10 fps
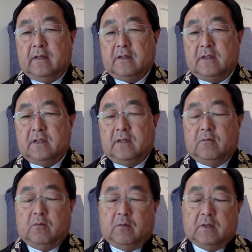She said
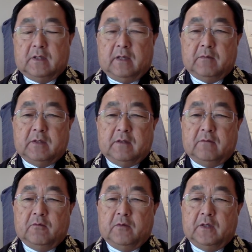one time she
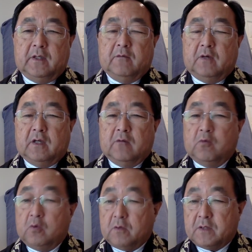really wanted
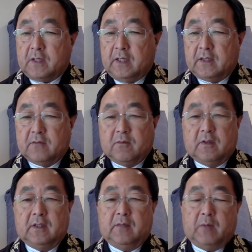roller skates
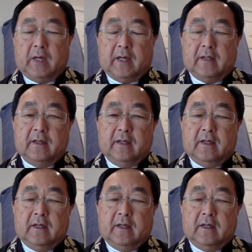really bad,